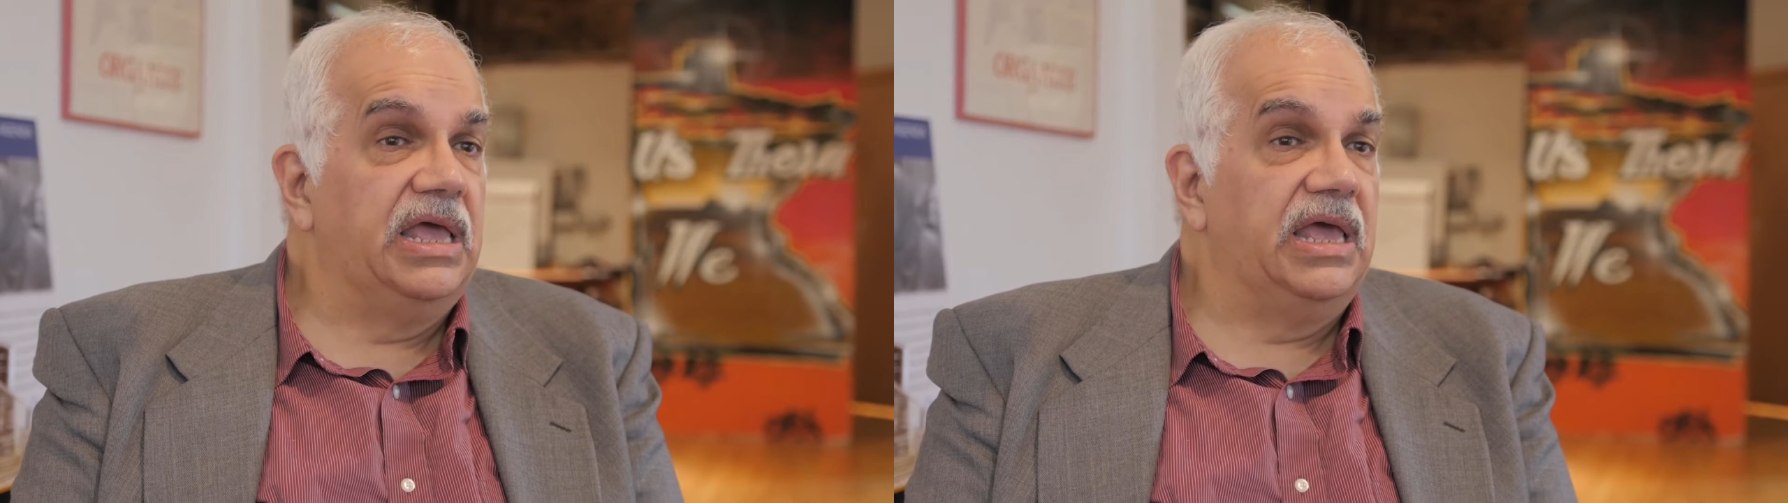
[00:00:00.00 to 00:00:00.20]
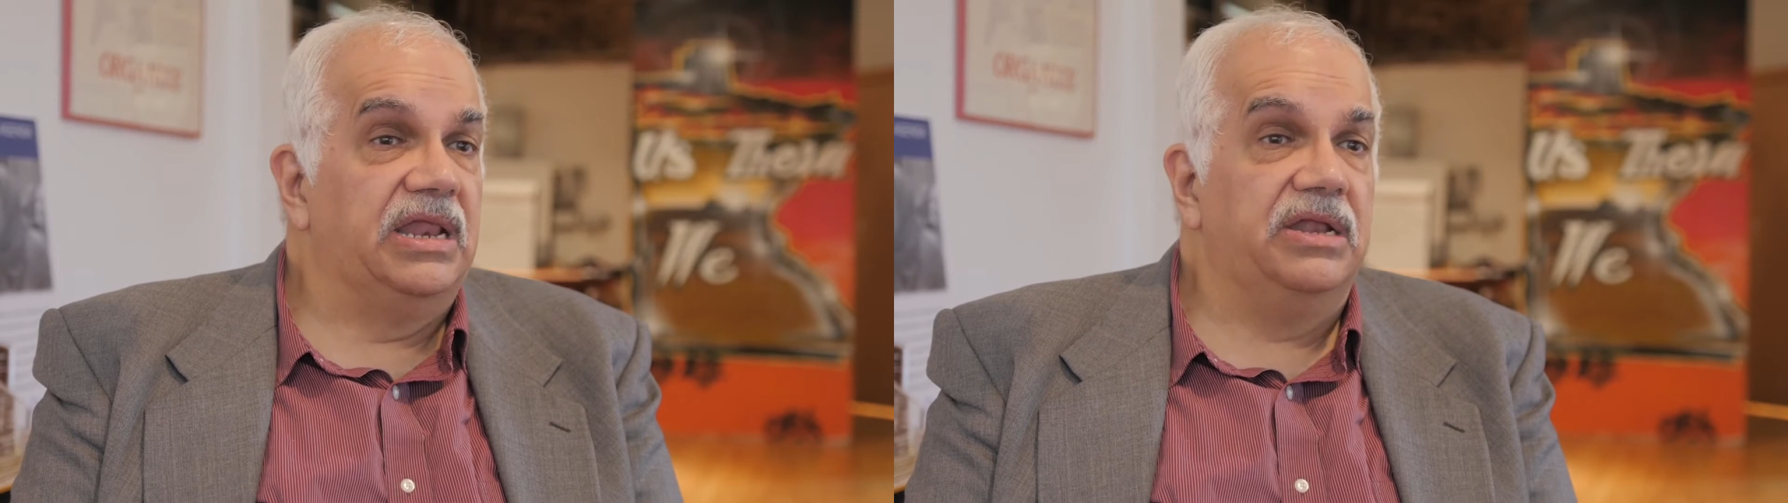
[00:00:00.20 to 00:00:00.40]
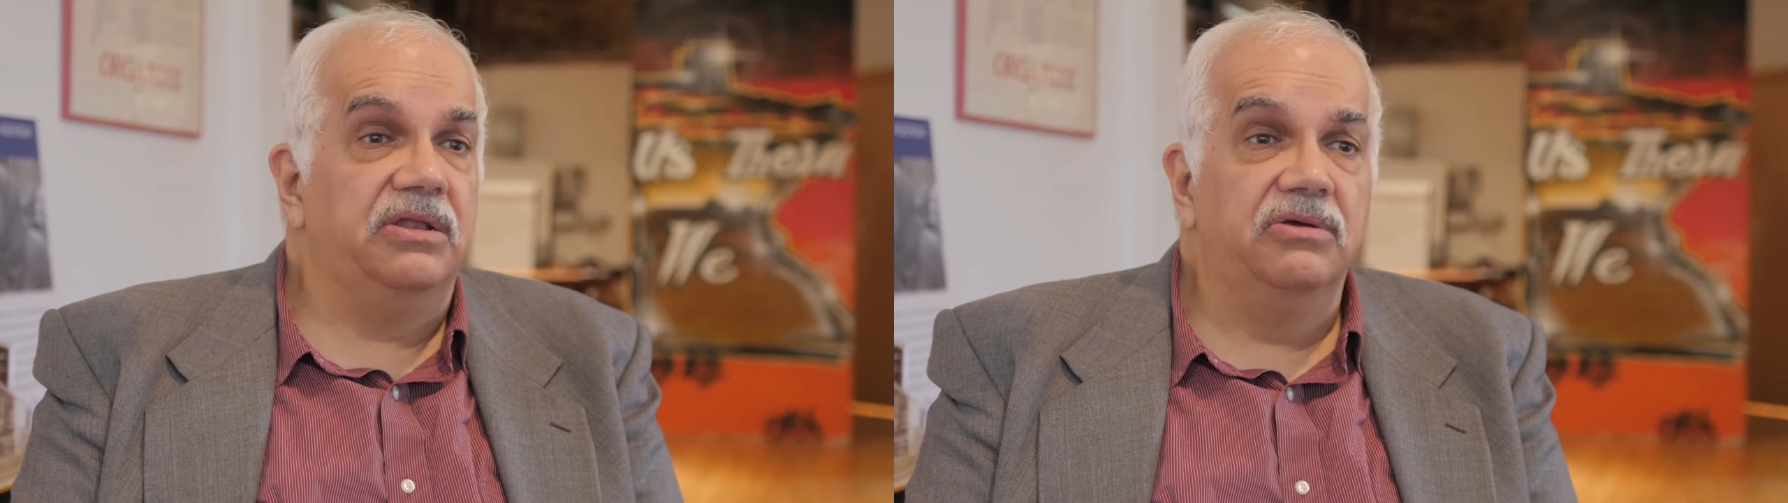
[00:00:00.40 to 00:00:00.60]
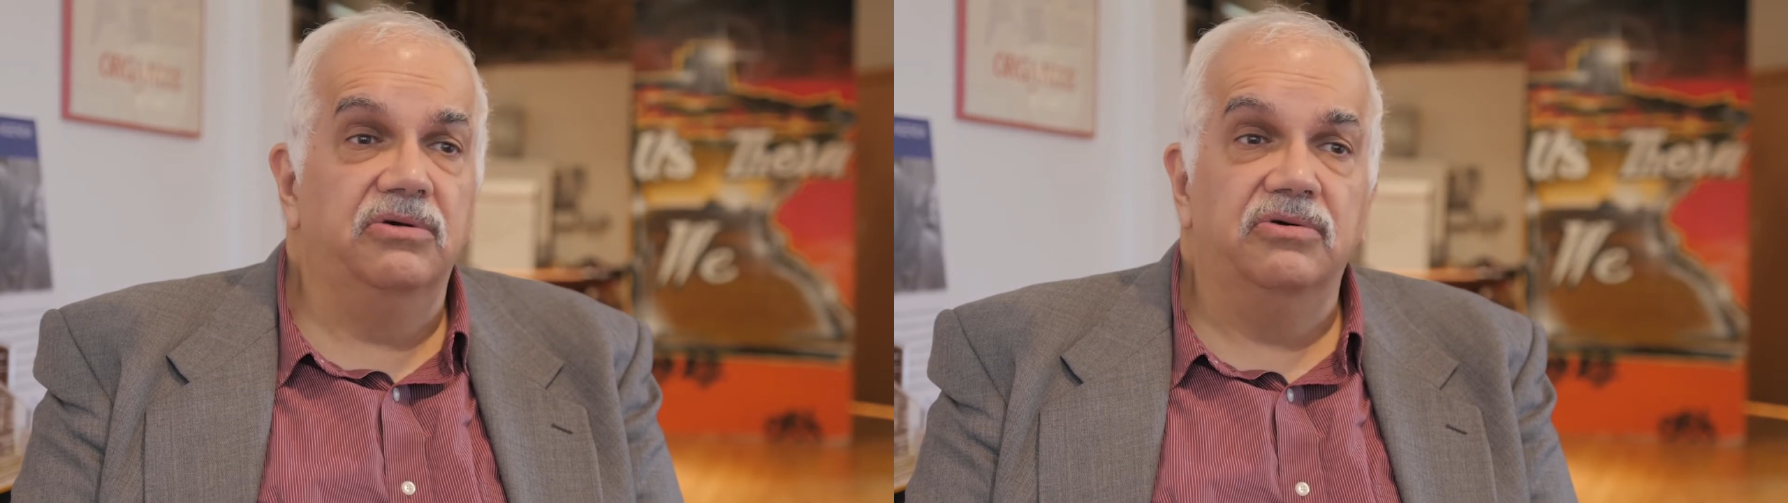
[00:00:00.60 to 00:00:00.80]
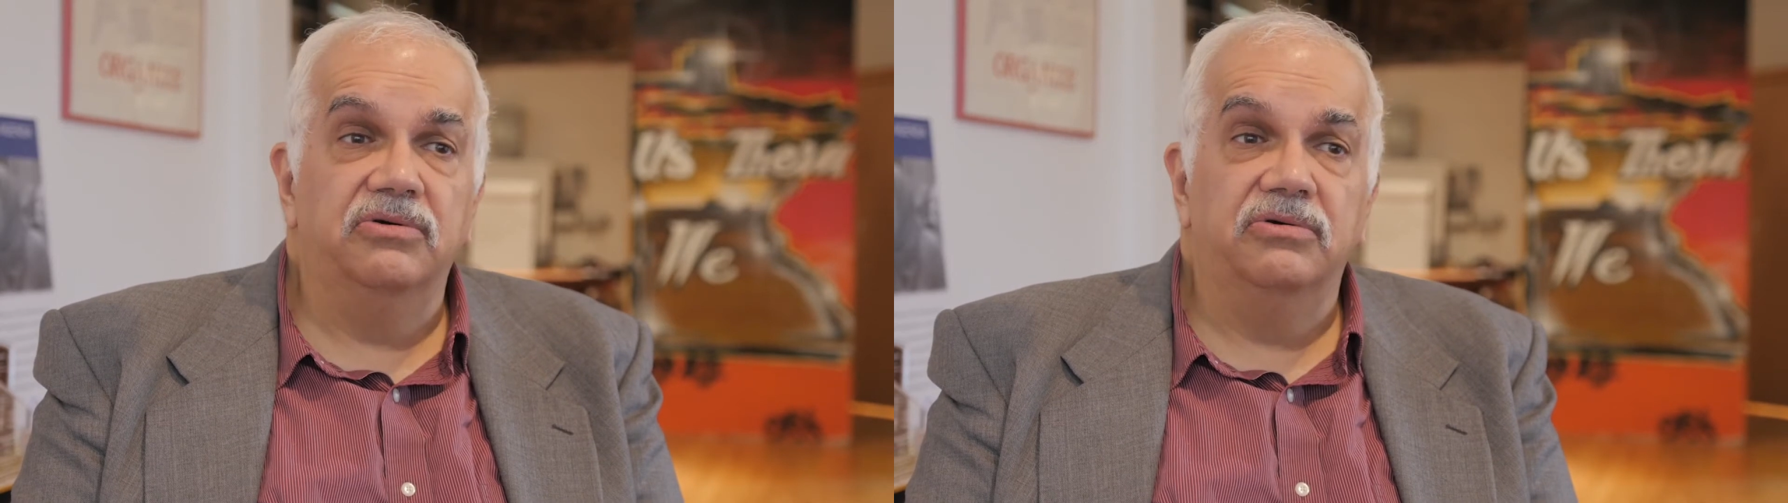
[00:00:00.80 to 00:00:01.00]
and a
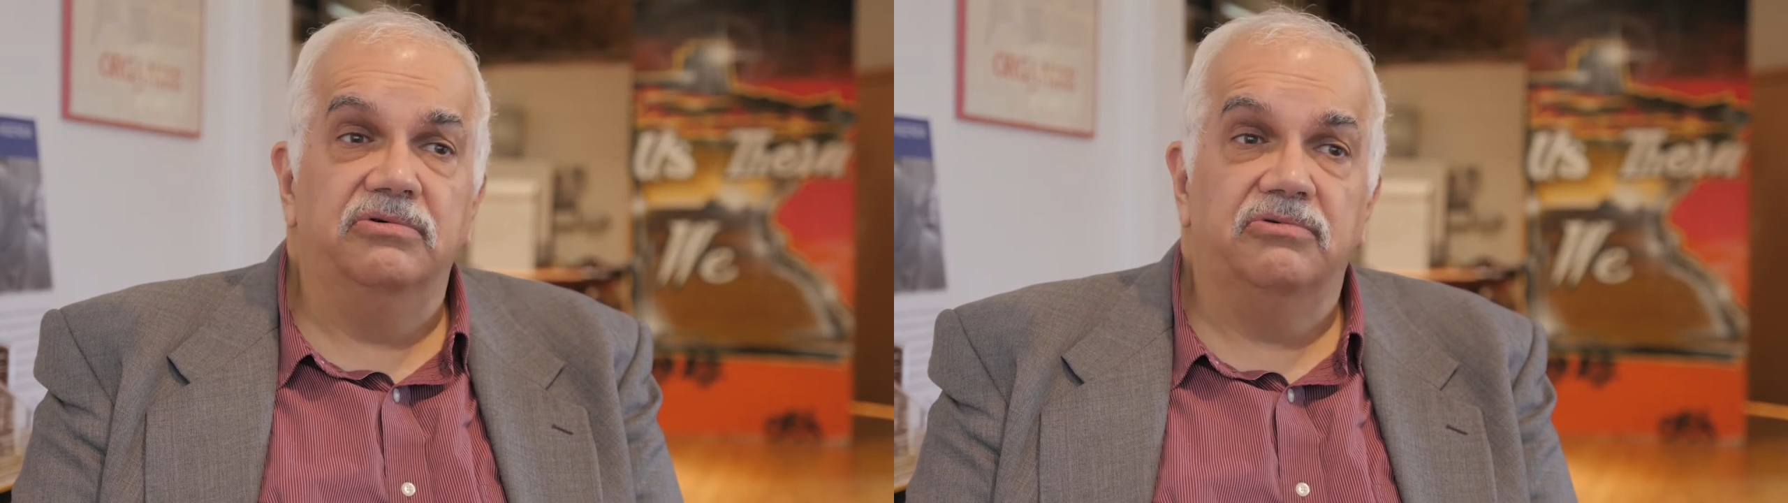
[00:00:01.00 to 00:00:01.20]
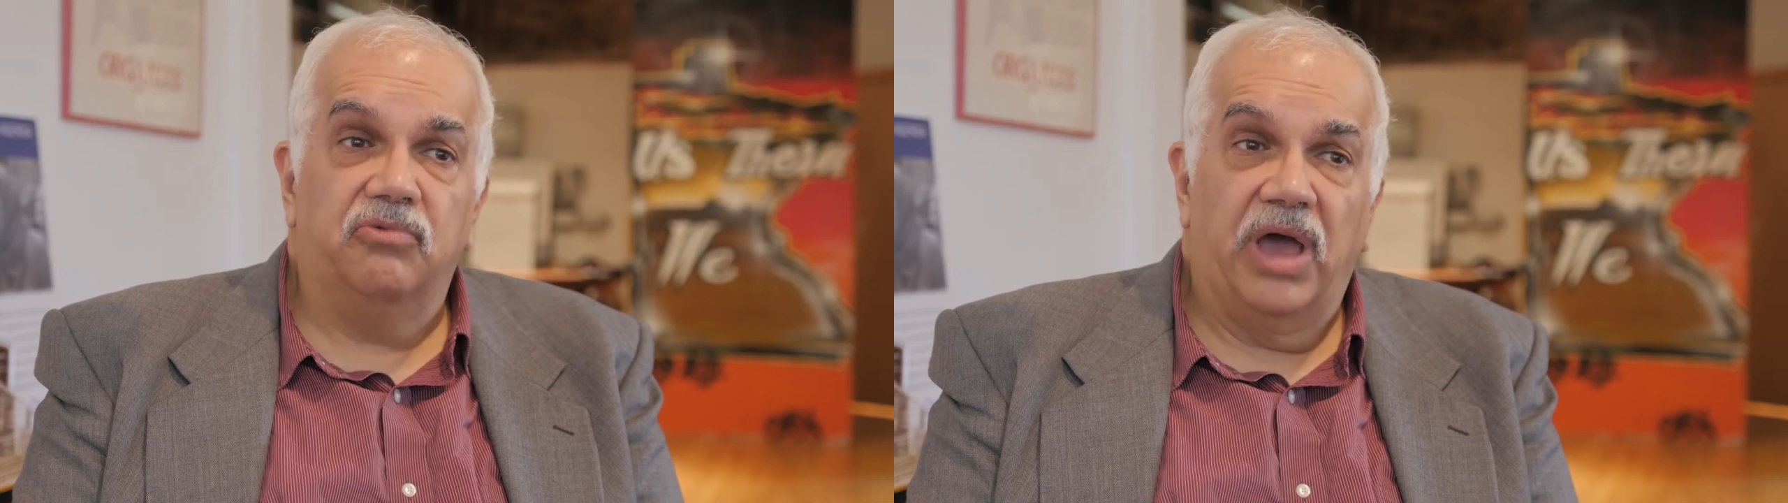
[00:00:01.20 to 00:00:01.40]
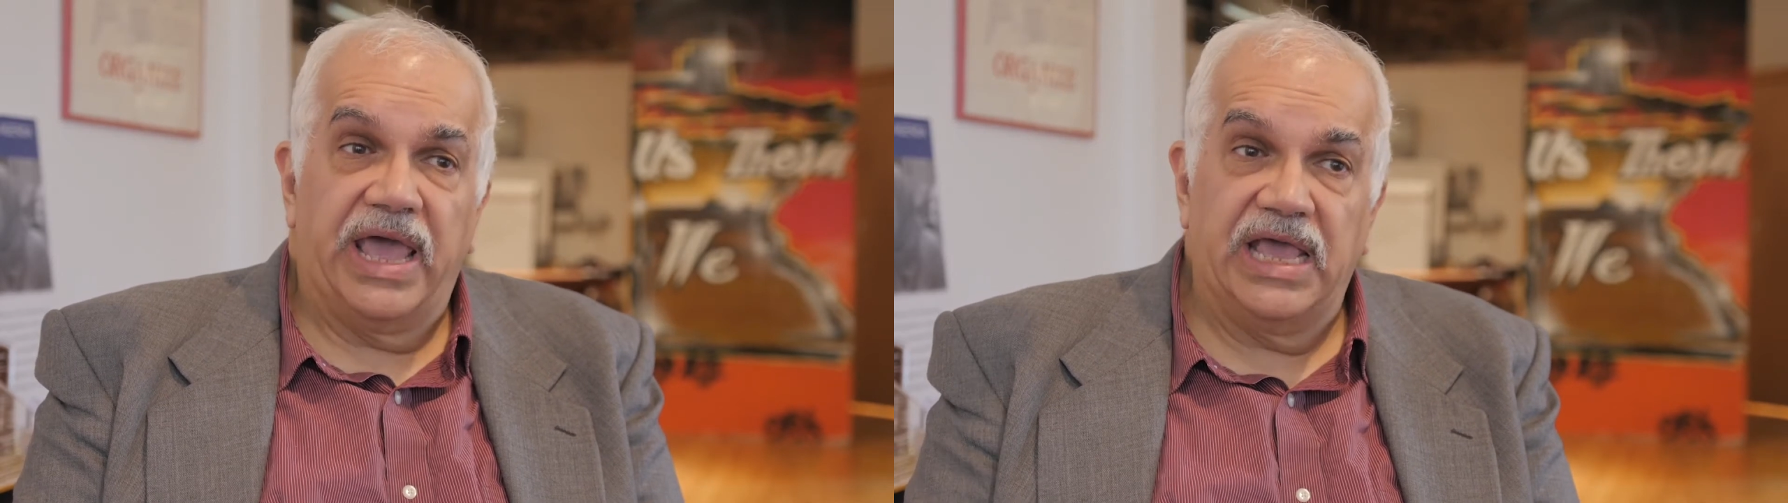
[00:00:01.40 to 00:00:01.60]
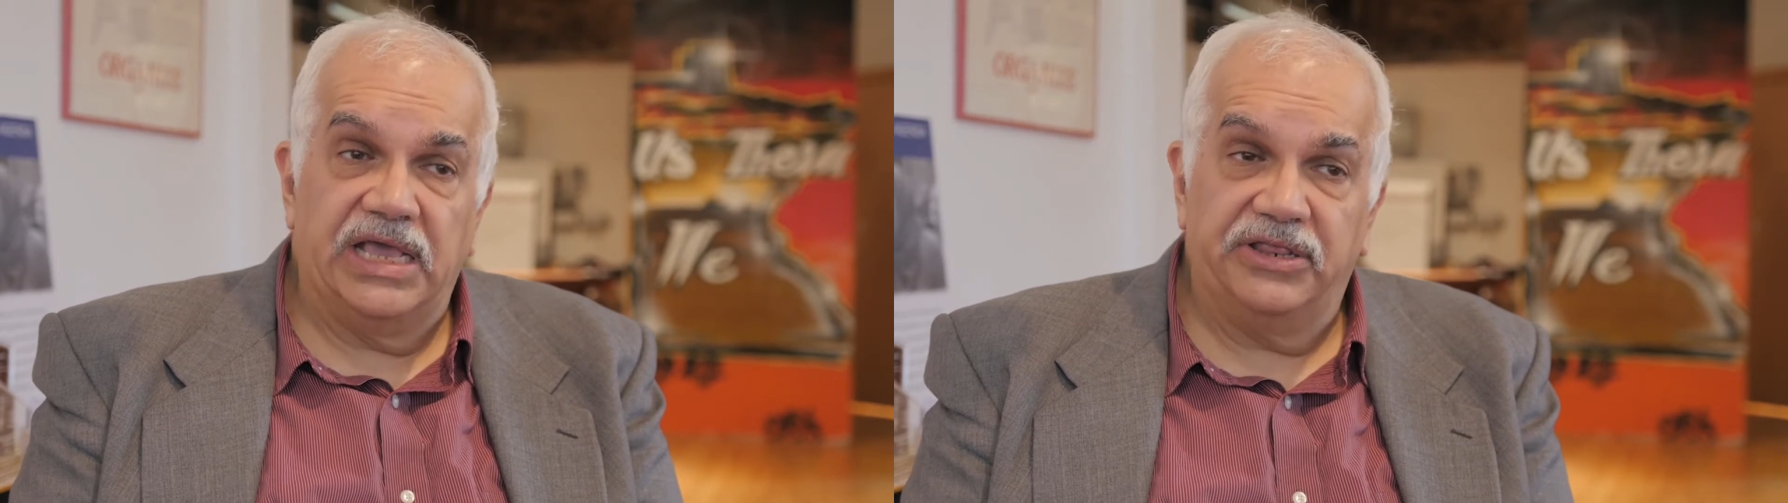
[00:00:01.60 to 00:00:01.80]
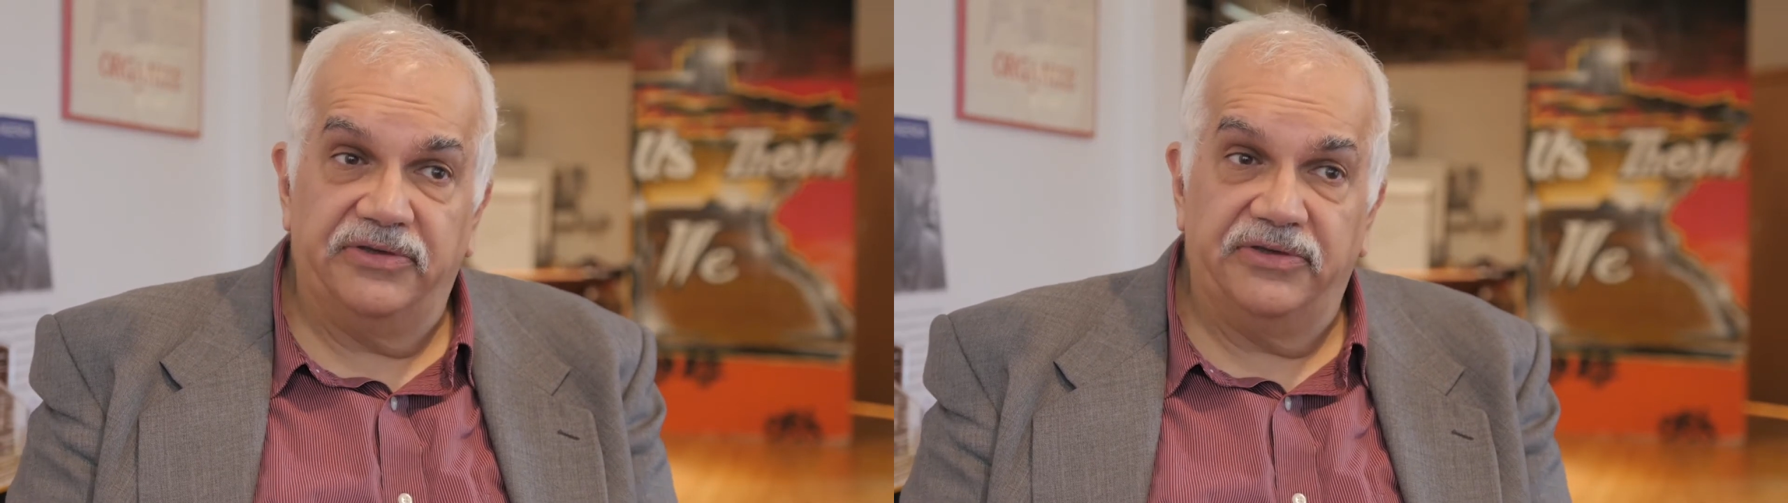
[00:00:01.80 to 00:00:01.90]
new way